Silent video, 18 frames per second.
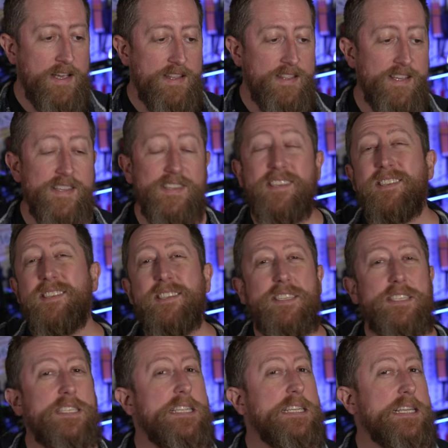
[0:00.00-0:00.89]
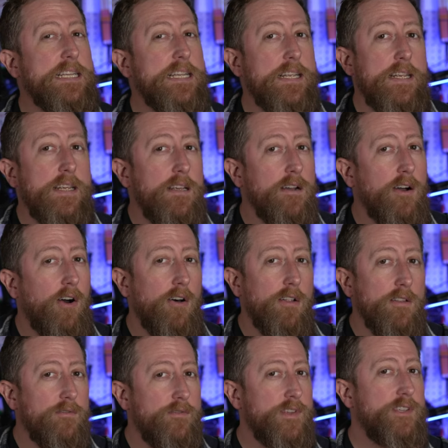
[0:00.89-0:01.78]
This is D.
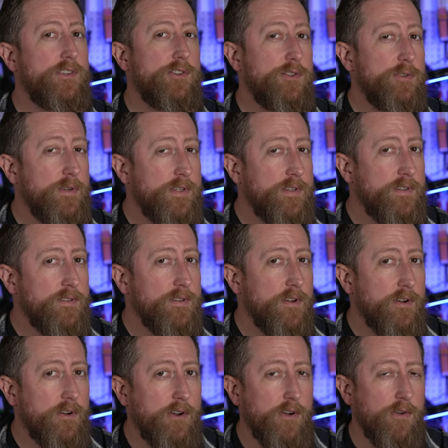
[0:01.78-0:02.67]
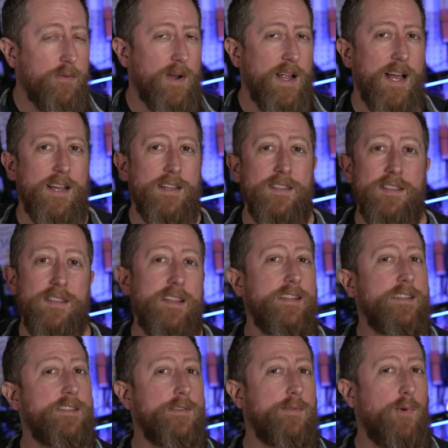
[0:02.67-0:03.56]
All of these choices are correct, and
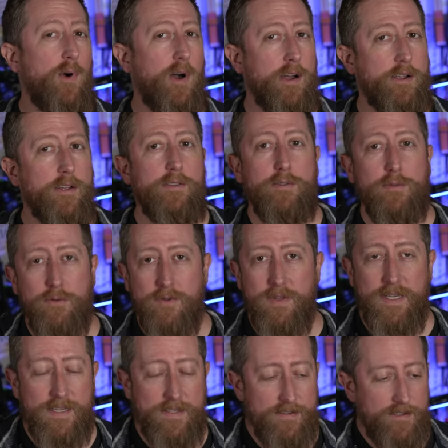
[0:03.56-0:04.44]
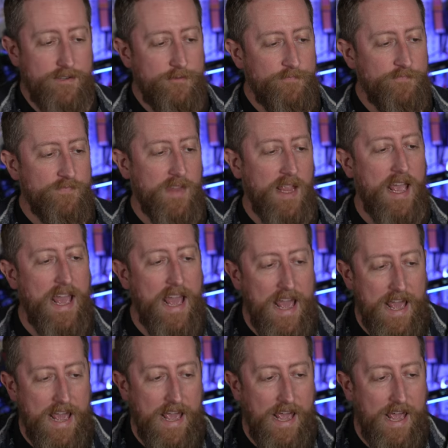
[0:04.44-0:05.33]
let's walk through these.
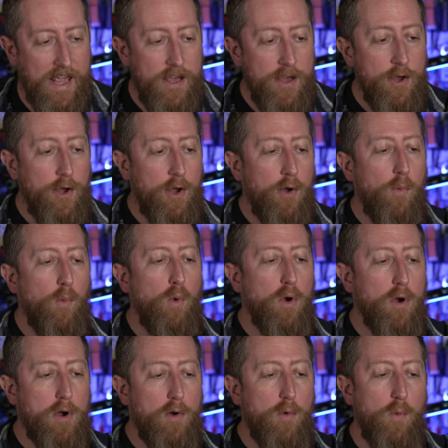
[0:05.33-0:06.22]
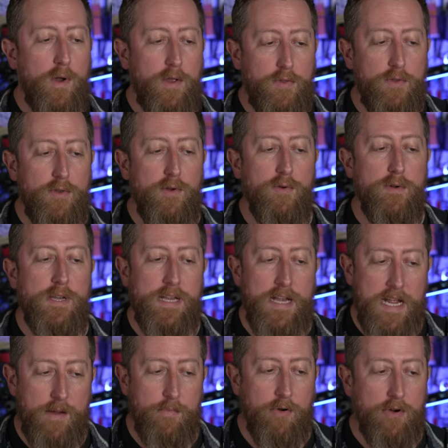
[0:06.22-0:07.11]
A, work with your
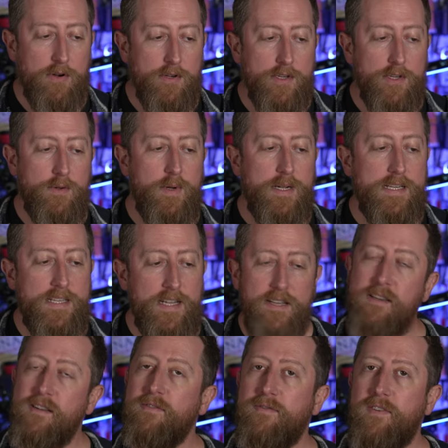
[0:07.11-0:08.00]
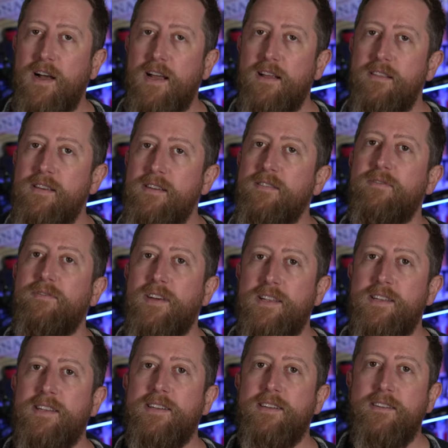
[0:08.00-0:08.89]
neighbor to identify the
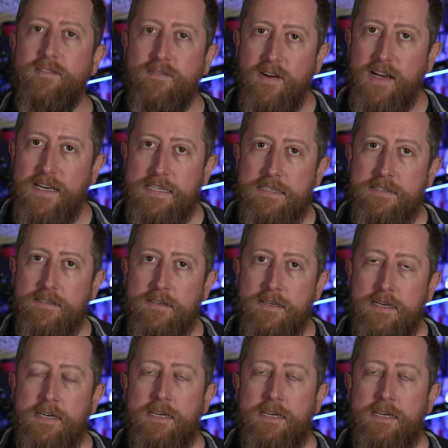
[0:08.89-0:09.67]
offending device.